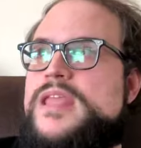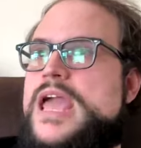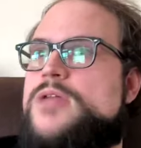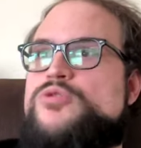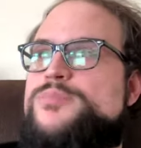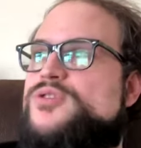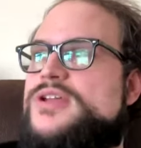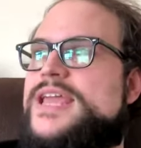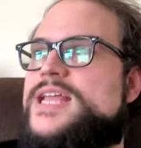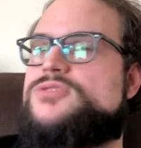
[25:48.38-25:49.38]
Edward
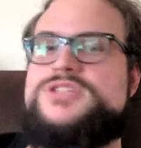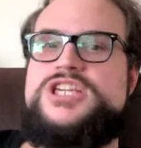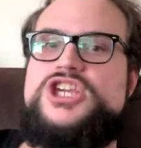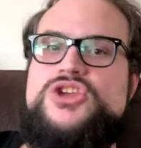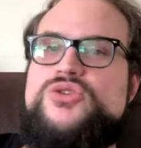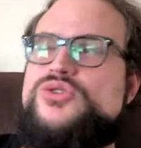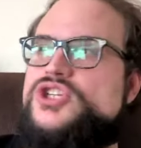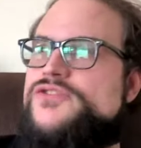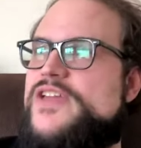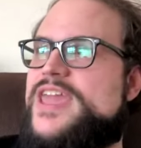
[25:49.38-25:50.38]
Bernays was a
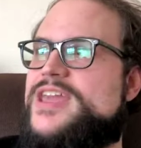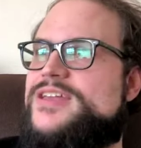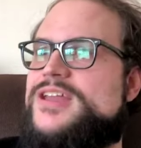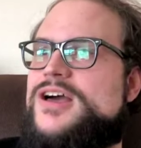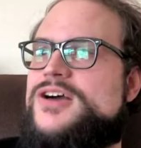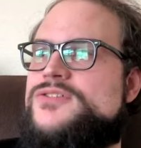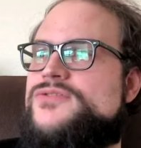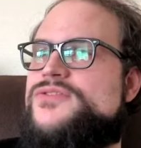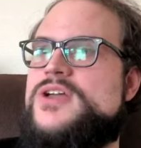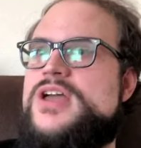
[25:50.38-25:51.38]
huge fan
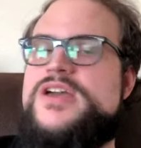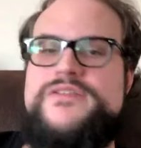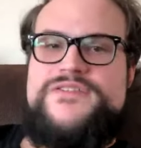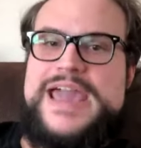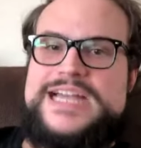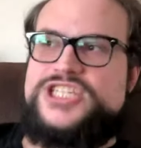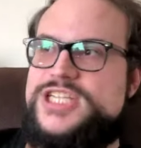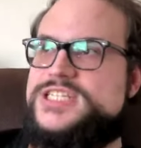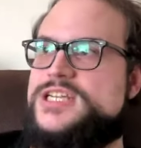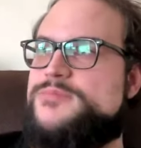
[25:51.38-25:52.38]
of
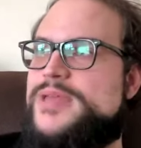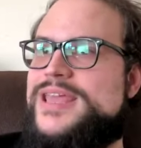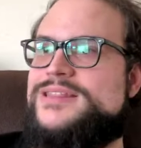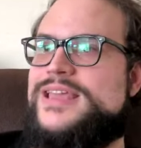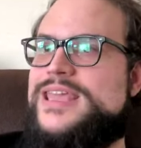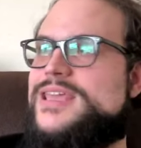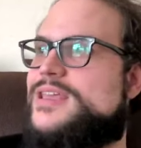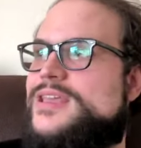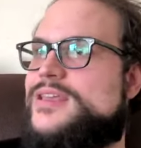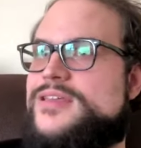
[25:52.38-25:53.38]
fascism and like
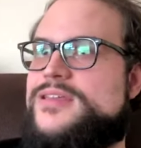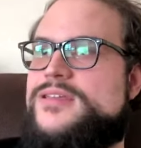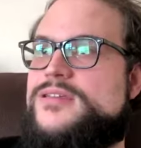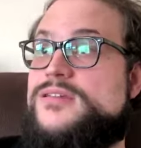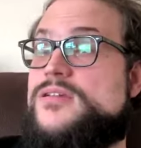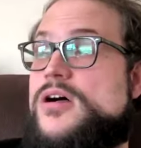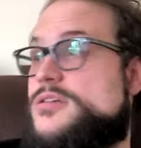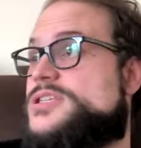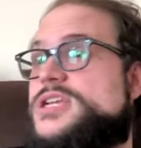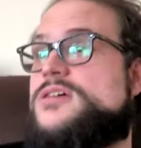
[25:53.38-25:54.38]

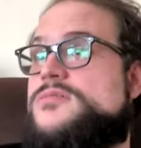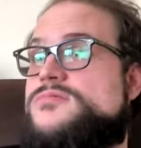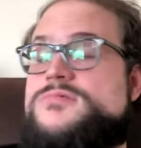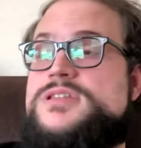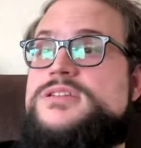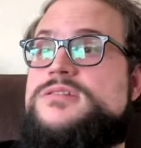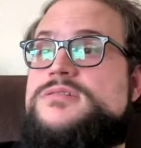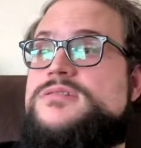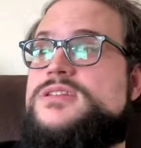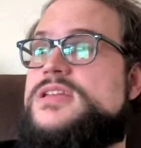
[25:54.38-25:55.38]
also the
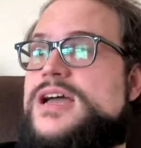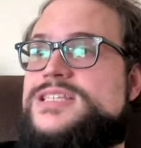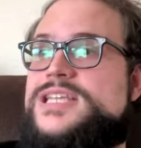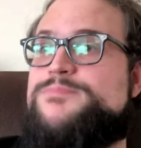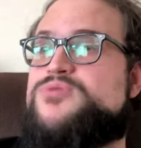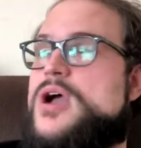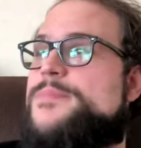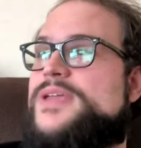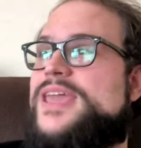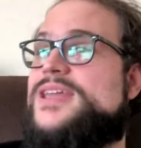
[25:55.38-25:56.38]
the Nazi
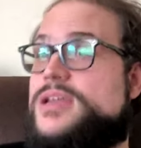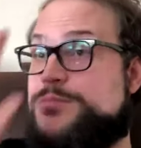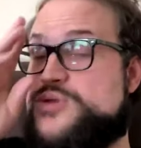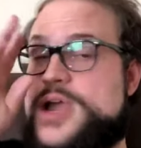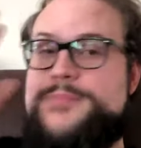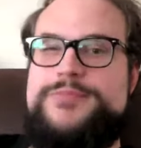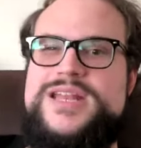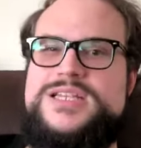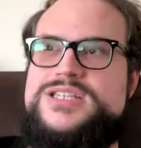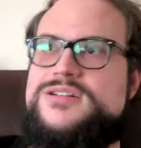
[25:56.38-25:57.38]
propaganda prime
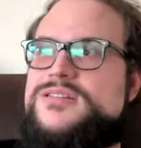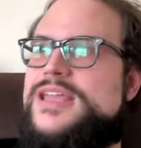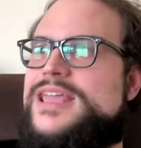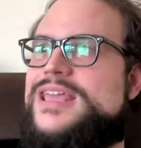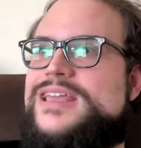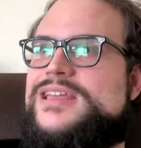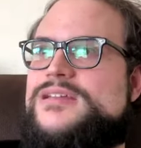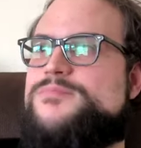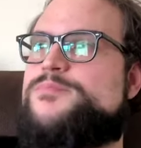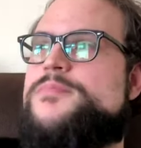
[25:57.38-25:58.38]
minister like
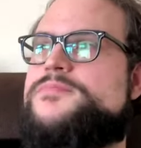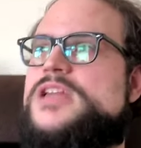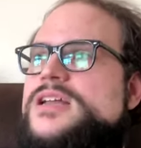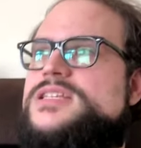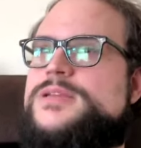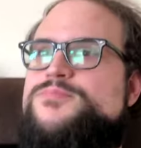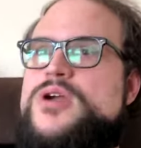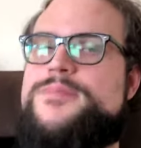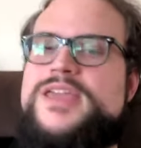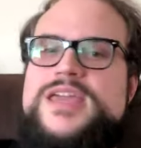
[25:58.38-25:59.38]
Nazi
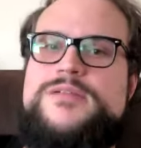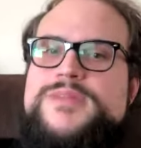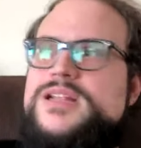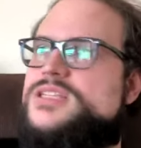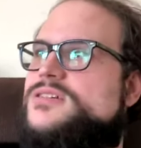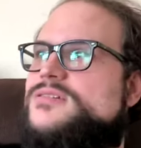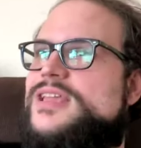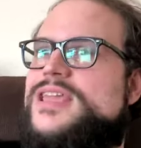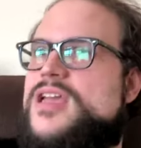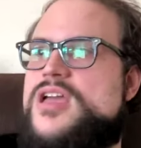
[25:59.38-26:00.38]
propaganda minister
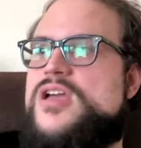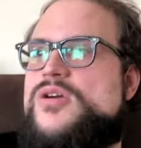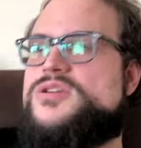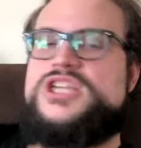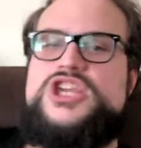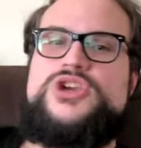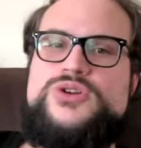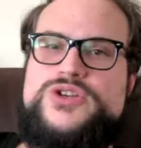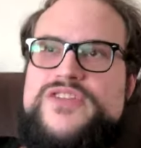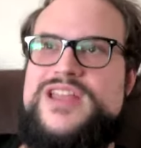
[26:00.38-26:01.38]
like was a
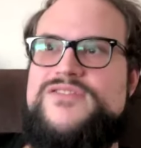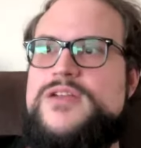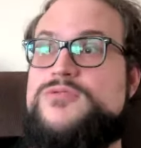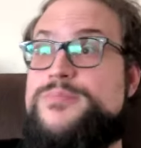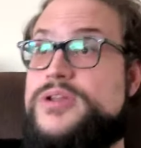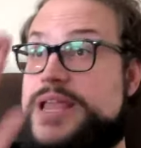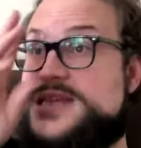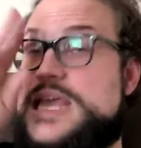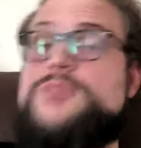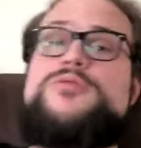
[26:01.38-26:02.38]
huge fan of Edward
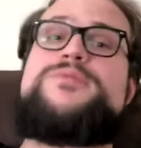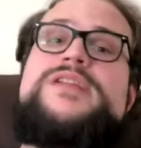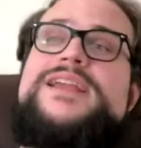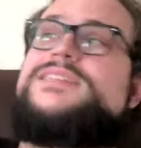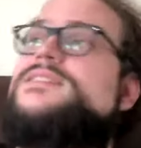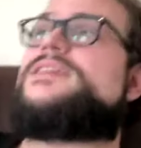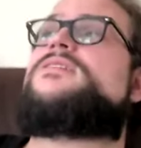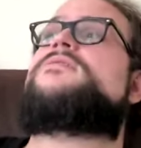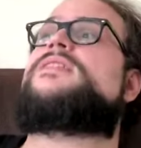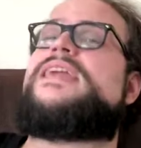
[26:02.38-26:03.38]
Bernays. Edward Bernays
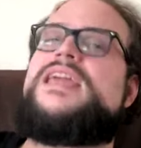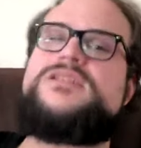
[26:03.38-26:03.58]
literally